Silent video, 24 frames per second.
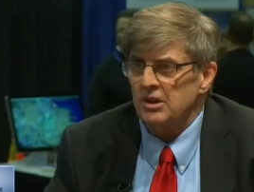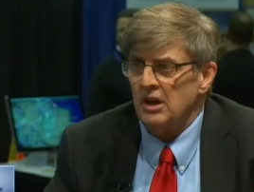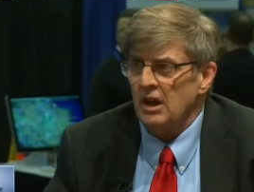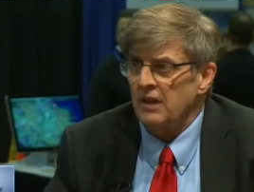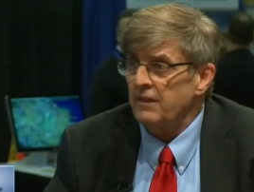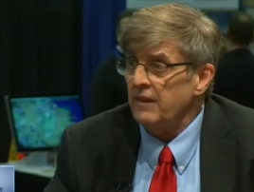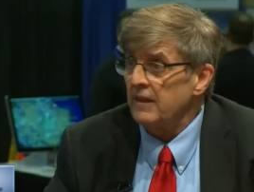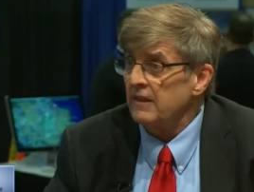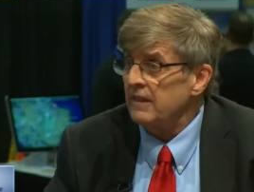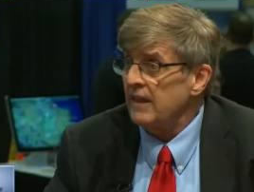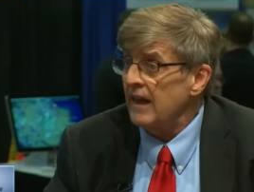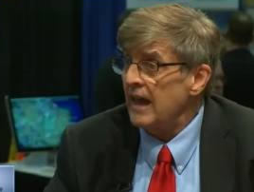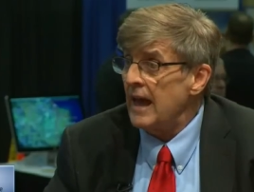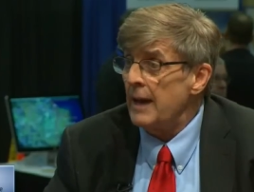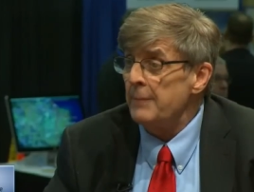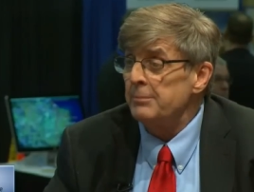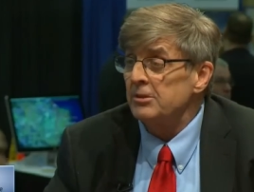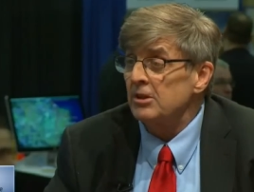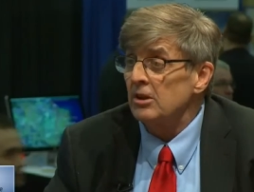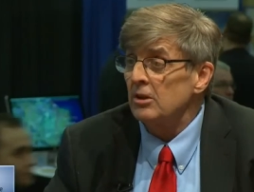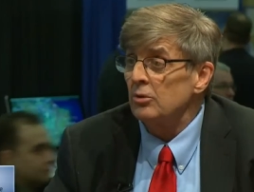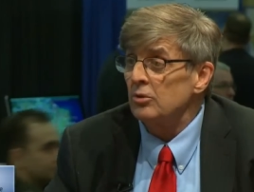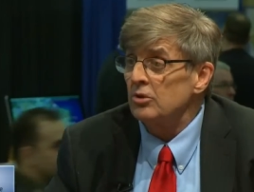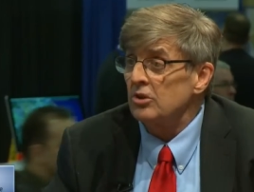I think the
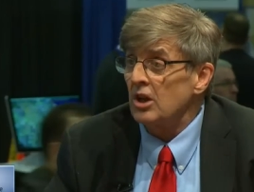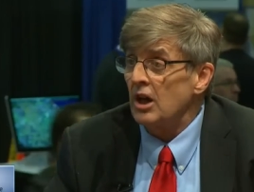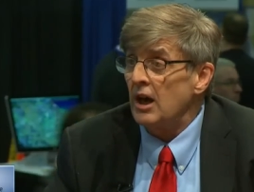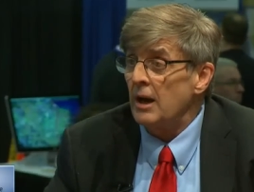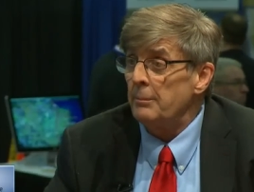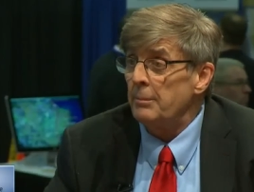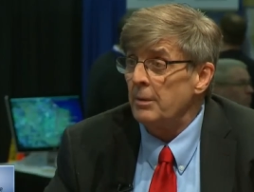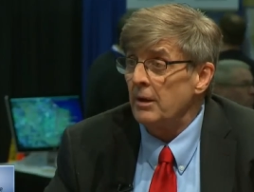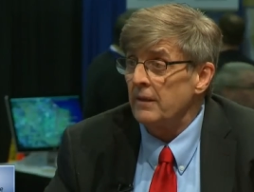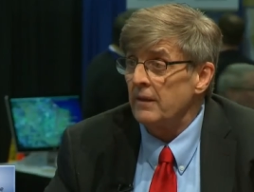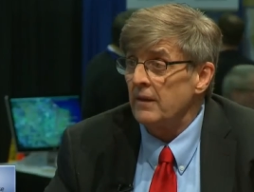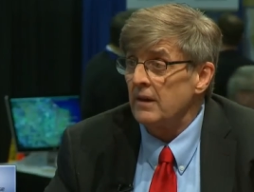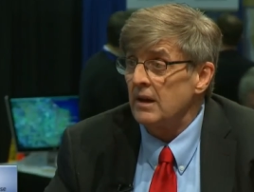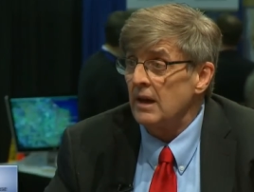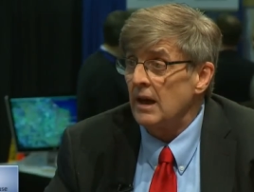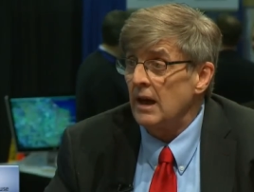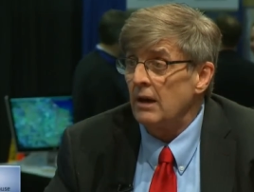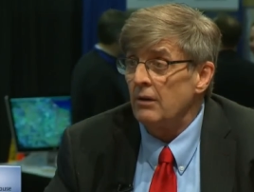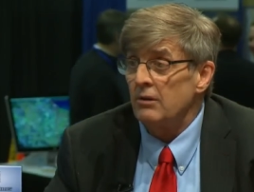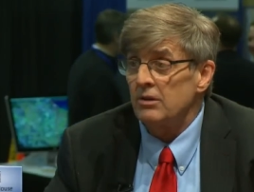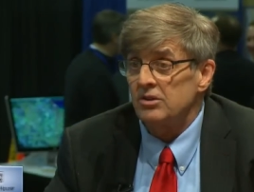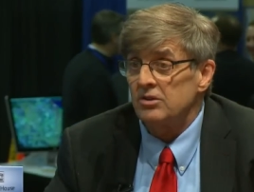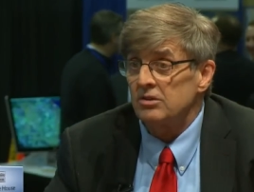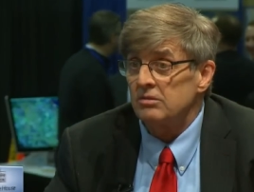absolute top on the
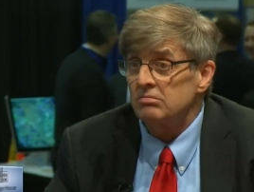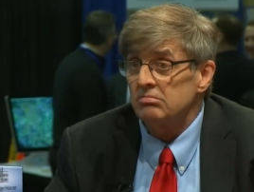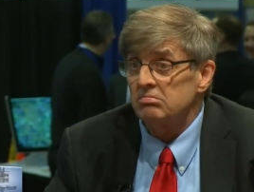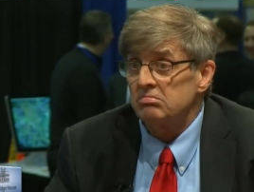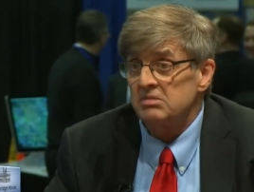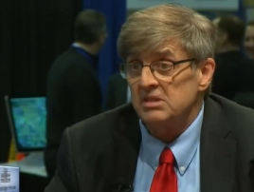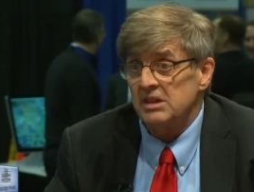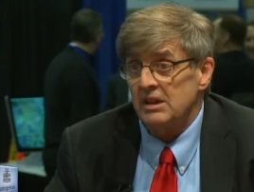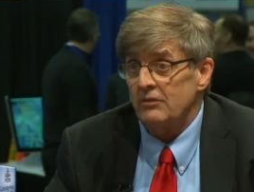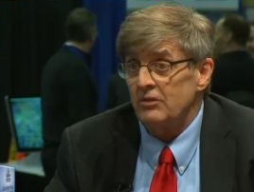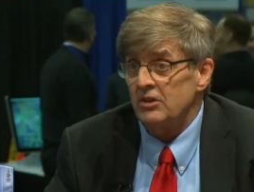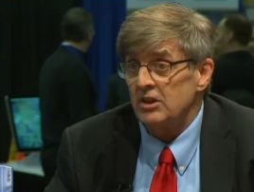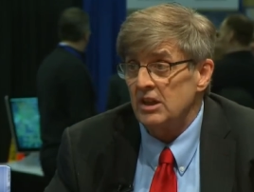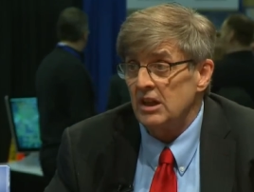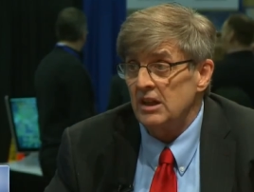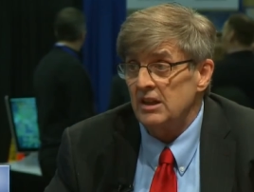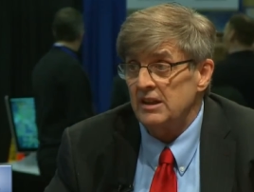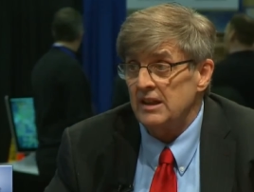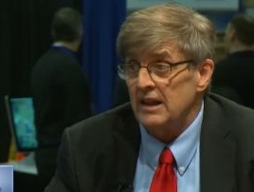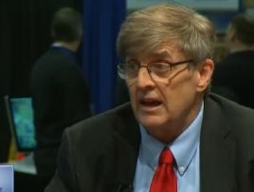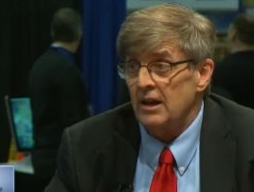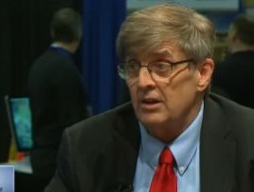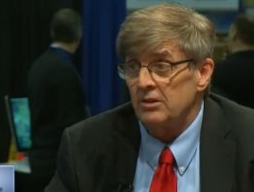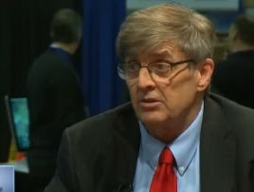Dow is
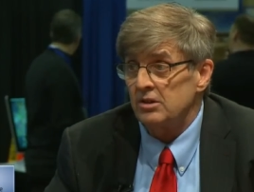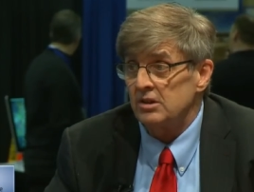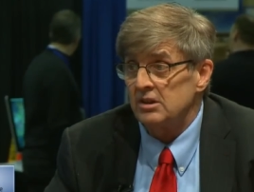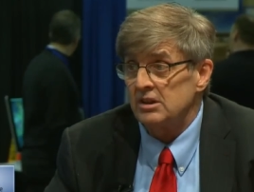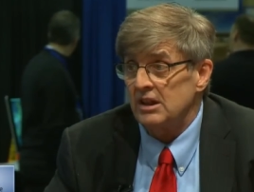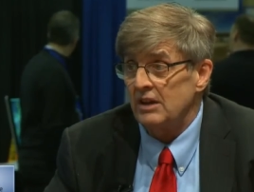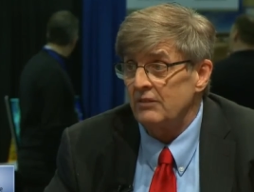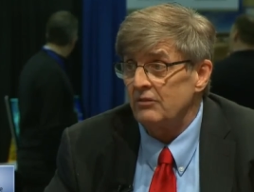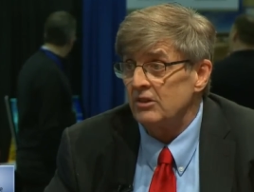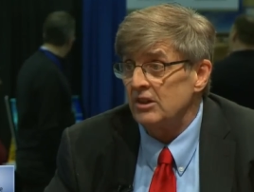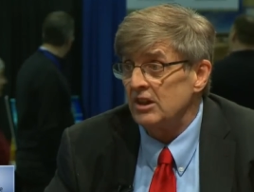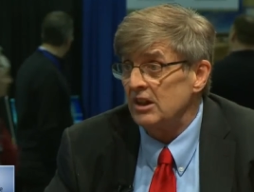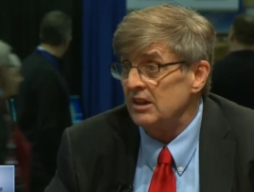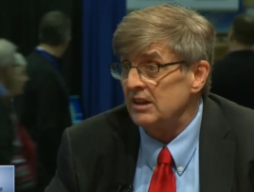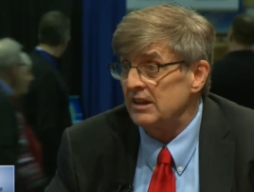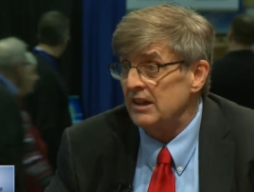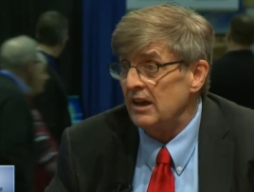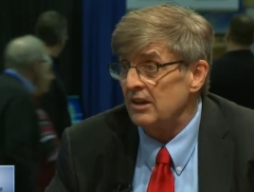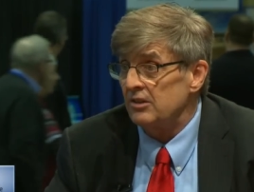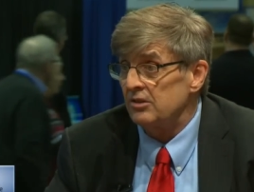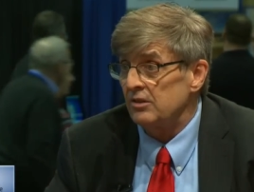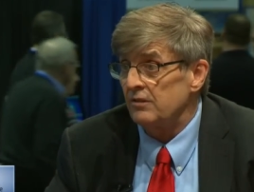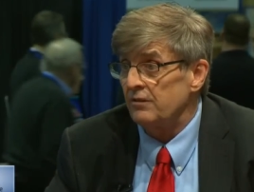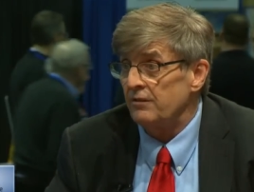17,000,
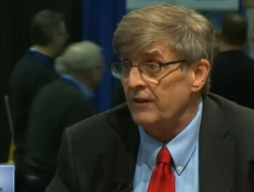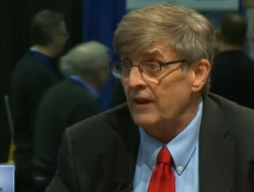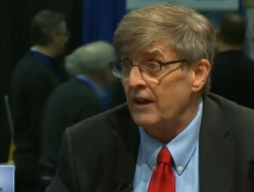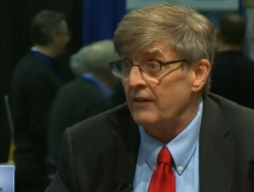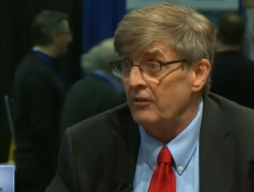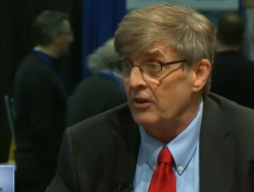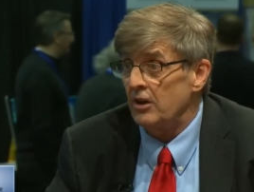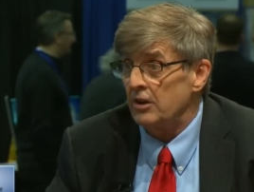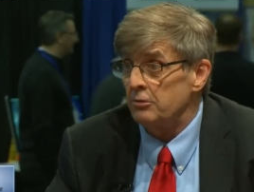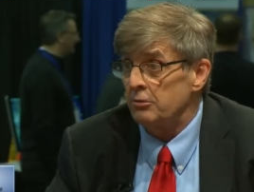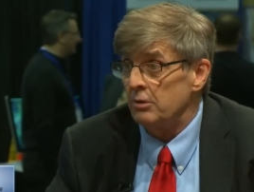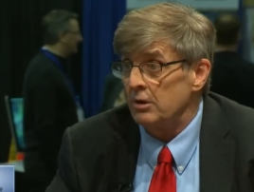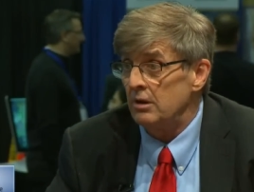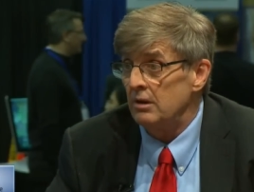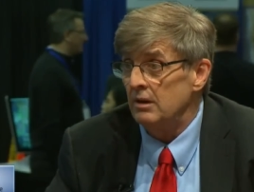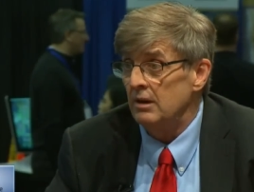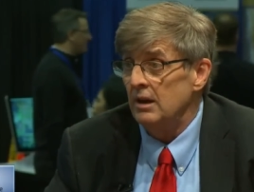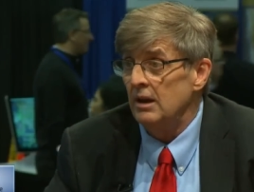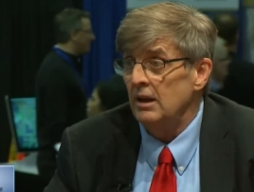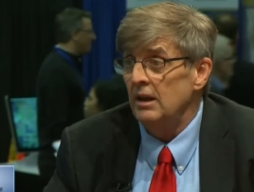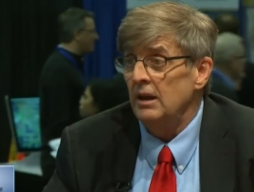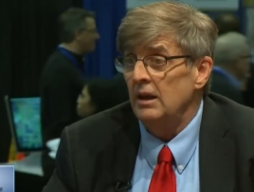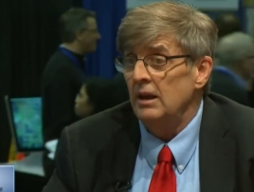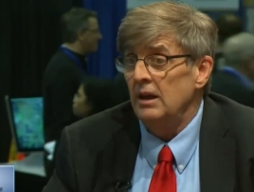17,500.
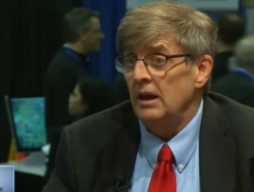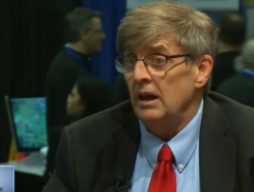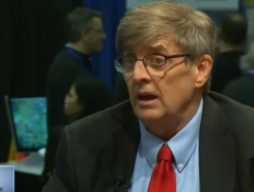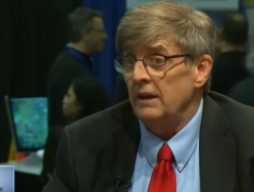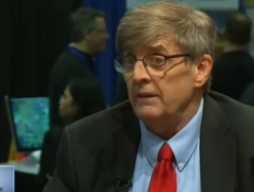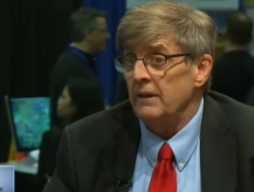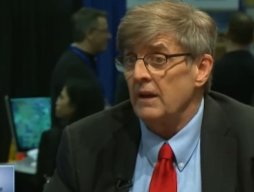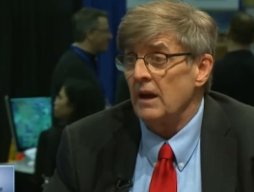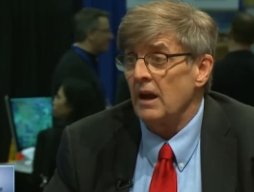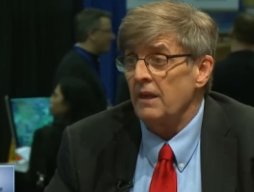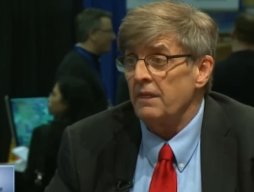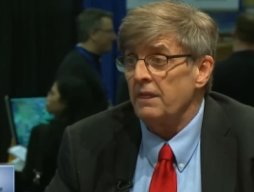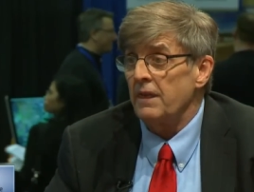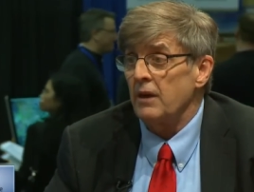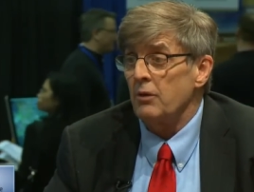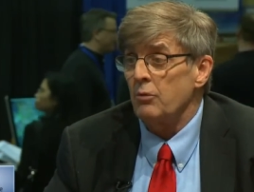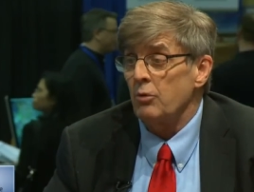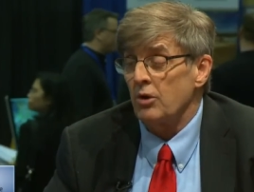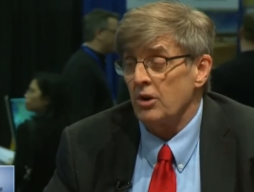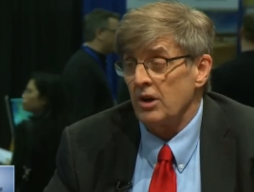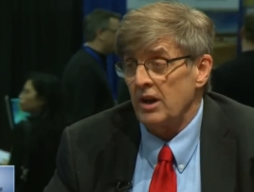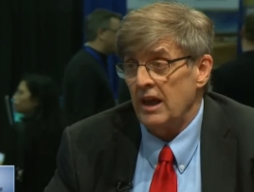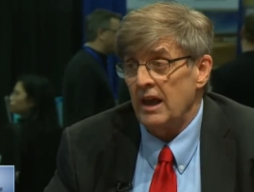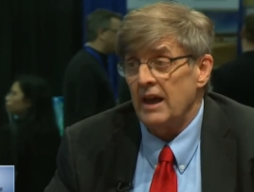And then I think
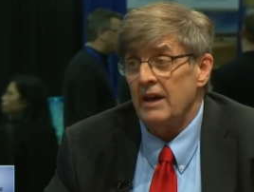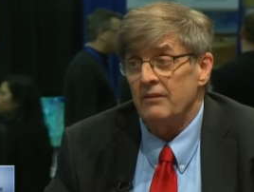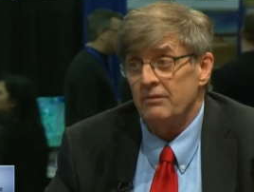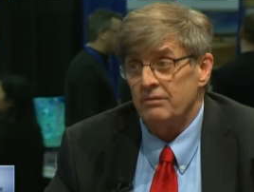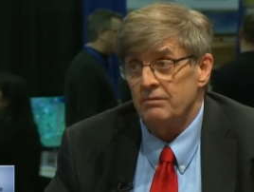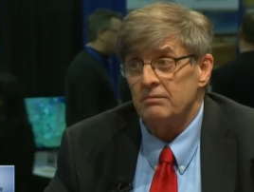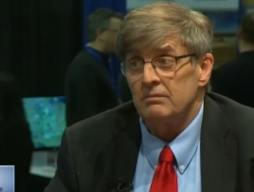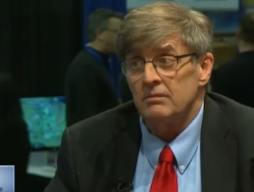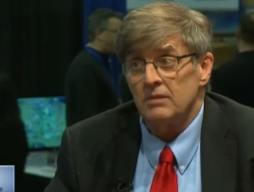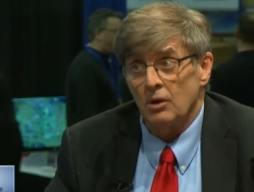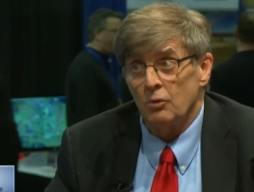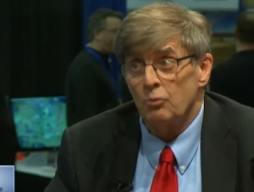we're going to have a